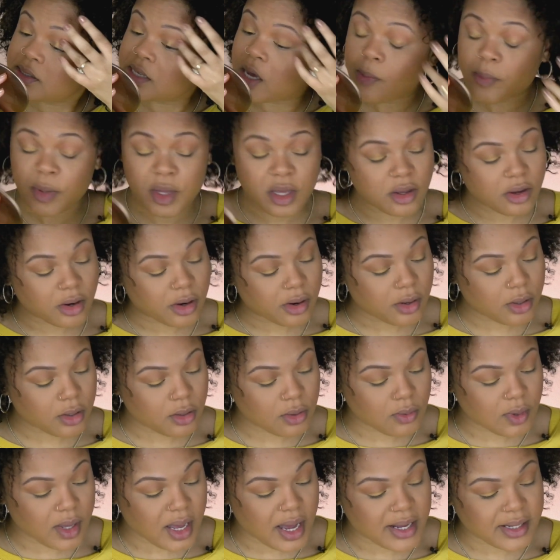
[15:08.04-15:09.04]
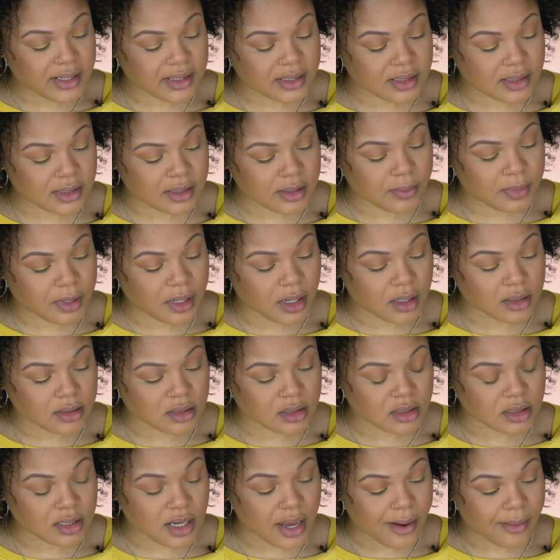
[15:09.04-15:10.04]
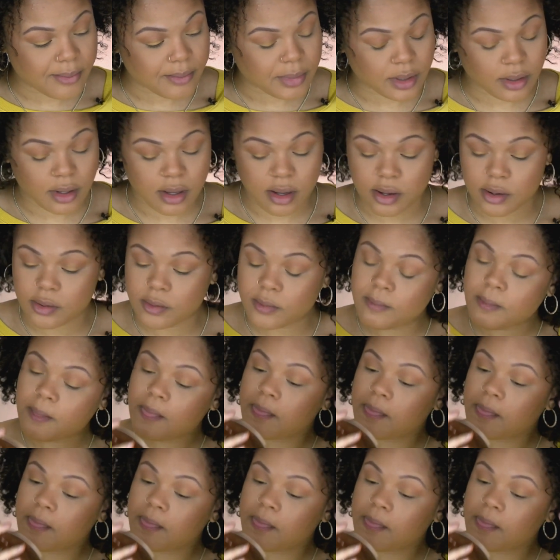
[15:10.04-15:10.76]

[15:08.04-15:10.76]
Tell me you guys' opinion down below.